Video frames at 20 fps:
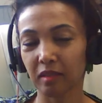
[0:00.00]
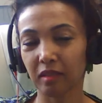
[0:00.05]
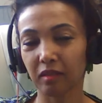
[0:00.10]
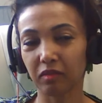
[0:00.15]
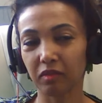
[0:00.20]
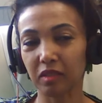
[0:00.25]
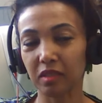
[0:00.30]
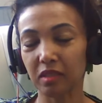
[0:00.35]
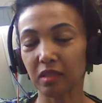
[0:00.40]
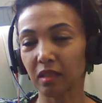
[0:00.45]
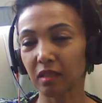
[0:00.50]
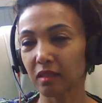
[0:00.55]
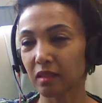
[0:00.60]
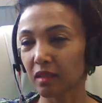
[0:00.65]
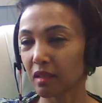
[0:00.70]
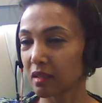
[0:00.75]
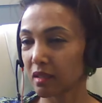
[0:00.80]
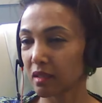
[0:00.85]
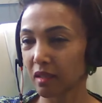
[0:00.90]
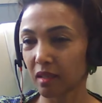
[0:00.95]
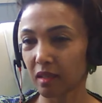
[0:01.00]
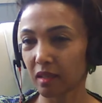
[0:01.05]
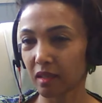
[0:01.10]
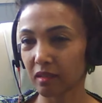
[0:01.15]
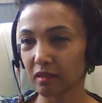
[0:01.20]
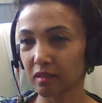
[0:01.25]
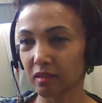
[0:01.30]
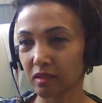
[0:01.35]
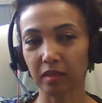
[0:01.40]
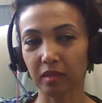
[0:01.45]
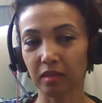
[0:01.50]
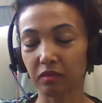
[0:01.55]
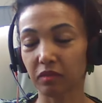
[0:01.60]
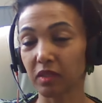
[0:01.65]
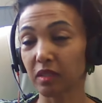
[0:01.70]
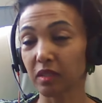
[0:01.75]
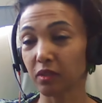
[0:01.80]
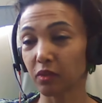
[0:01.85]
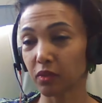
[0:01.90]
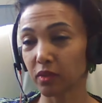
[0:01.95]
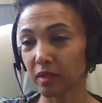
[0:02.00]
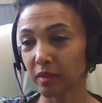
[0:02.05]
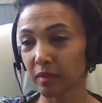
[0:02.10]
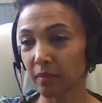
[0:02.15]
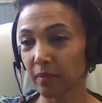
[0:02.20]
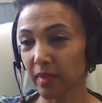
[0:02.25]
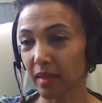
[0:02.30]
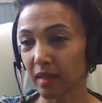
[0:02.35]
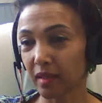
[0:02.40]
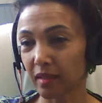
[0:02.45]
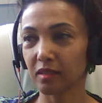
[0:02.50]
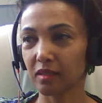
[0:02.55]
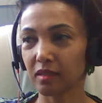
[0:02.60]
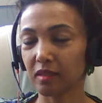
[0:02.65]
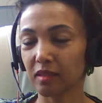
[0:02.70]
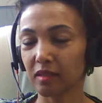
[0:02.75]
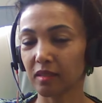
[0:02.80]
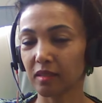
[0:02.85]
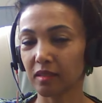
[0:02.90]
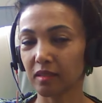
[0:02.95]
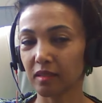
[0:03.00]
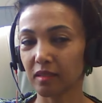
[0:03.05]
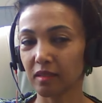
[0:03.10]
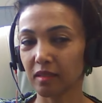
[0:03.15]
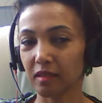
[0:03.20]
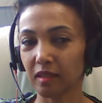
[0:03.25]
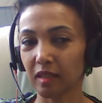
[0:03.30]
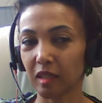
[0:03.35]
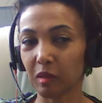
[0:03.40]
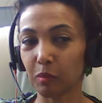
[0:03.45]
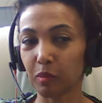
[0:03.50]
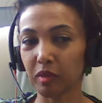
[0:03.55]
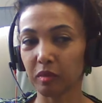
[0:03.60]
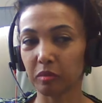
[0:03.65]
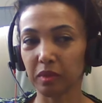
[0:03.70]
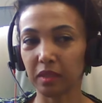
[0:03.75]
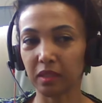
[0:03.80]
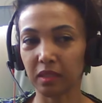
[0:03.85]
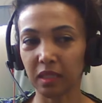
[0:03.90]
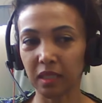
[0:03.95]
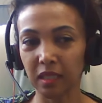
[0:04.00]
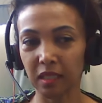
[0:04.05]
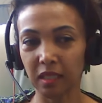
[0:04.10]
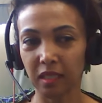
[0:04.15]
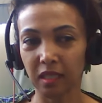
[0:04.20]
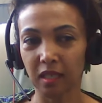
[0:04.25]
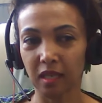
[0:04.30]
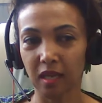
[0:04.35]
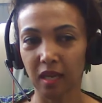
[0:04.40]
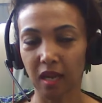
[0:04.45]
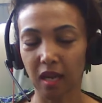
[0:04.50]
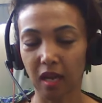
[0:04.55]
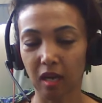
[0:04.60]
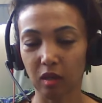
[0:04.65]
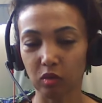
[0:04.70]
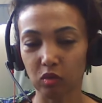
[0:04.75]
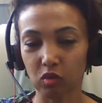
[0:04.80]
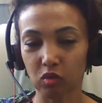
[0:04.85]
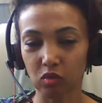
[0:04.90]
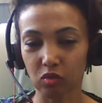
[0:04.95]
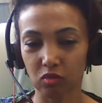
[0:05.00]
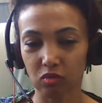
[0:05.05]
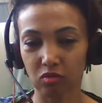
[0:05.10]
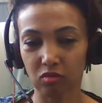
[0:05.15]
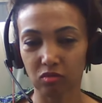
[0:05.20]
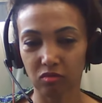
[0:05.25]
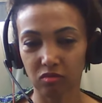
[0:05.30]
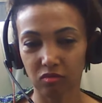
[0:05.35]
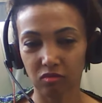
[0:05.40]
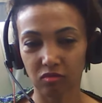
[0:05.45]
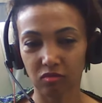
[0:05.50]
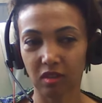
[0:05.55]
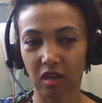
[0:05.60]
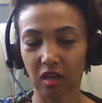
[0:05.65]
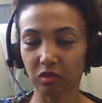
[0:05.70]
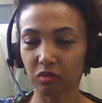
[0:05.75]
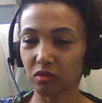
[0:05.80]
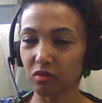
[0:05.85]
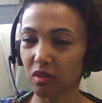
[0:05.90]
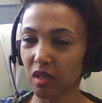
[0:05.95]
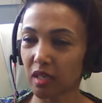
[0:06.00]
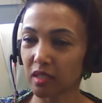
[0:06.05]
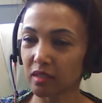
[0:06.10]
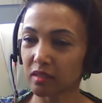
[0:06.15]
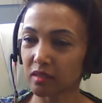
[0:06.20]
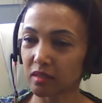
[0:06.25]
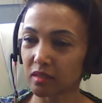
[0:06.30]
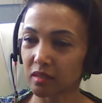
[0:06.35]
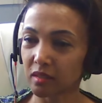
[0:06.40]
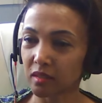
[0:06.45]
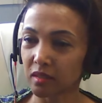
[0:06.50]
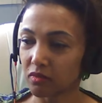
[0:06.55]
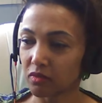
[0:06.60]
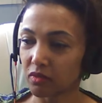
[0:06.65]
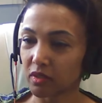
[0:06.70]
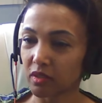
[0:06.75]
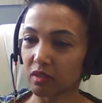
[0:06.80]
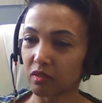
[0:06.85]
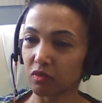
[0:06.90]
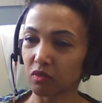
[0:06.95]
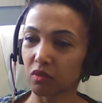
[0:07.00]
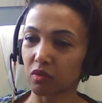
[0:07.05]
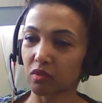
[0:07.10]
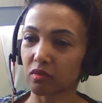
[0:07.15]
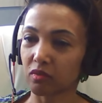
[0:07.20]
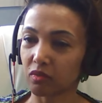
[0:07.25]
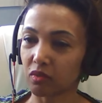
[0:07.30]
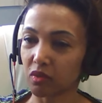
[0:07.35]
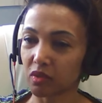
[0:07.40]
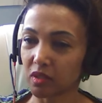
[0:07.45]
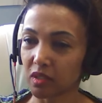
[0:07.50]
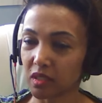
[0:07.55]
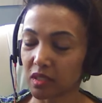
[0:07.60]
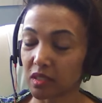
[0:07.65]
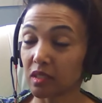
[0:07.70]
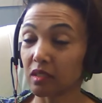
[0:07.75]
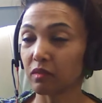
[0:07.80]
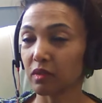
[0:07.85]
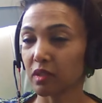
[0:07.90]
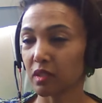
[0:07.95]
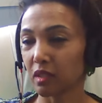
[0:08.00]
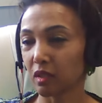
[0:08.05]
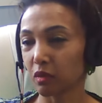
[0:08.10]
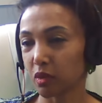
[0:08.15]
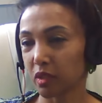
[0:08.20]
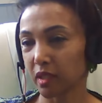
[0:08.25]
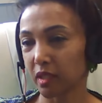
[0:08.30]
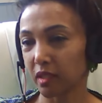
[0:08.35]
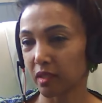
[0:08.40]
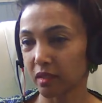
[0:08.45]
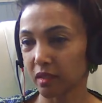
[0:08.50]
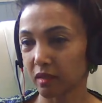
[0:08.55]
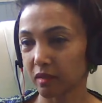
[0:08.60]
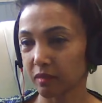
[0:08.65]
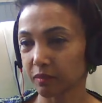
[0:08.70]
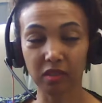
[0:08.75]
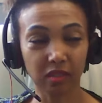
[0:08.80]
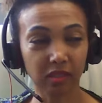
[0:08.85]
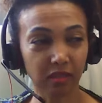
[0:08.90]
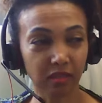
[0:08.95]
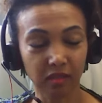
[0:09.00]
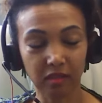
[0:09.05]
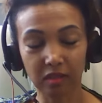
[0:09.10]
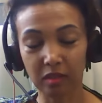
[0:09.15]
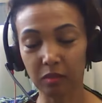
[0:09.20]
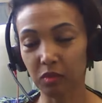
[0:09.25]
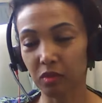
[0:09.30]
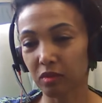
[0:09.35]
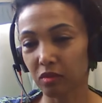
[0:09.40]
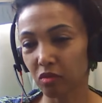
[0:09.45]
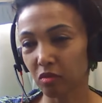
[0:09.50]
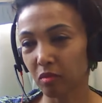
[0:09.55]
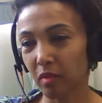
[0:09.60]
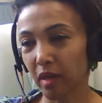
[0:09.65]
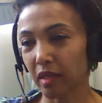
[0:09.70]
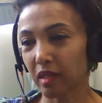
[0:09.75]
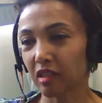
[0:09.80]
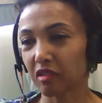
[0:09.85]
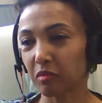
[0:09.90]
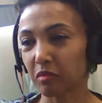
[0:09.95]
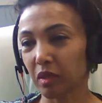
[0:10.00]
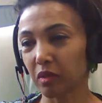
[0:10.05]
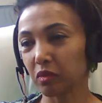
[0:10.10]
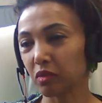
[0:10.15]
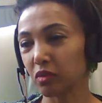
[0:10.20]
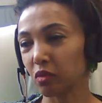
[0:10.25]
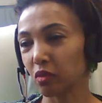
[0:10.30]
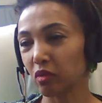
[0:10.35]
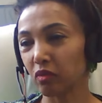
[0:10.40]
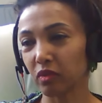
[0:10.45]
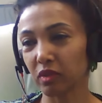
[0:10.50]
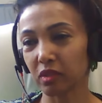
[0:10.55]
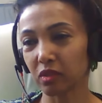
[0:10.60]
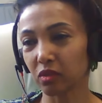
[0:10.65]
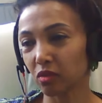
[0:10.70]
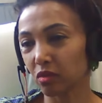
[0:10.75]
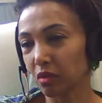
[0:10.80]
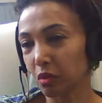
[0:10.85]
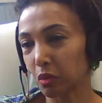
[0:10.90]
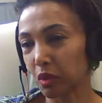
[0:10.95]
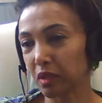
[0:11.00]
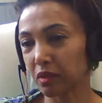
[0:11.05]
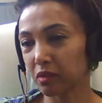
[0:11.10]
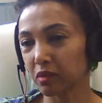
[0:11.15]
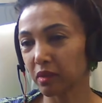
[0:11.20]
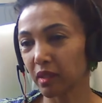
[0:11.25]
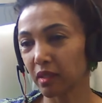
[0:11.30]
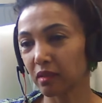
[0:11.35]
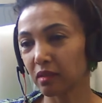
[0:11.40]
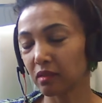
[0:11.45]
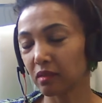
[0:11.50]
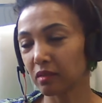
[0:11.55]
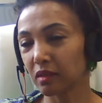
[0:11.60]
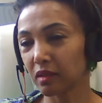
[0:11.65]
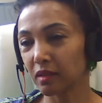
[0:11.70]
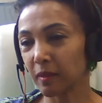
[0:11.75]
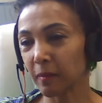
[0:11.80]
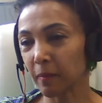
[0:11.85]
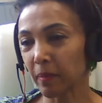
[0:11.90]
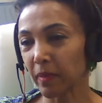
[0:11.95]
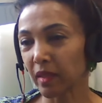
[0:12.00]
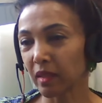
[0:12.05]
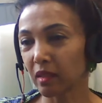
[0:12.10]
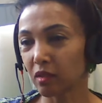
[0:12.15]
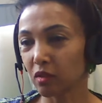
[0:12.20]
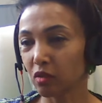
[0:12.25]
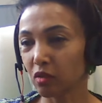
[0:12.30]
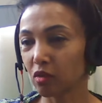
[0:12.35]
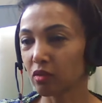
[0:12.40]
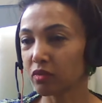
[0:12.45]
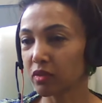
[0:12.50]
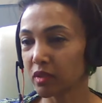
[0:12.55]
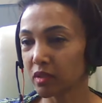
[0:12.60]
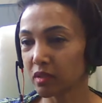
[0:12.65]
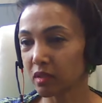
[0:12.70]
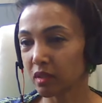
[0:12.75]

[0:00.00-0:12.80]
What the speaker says: The first secretary I had, she's very good. She helped me how to ask fee for the service they were getting. There is a reception room. I have my own office, so no one could get to the office.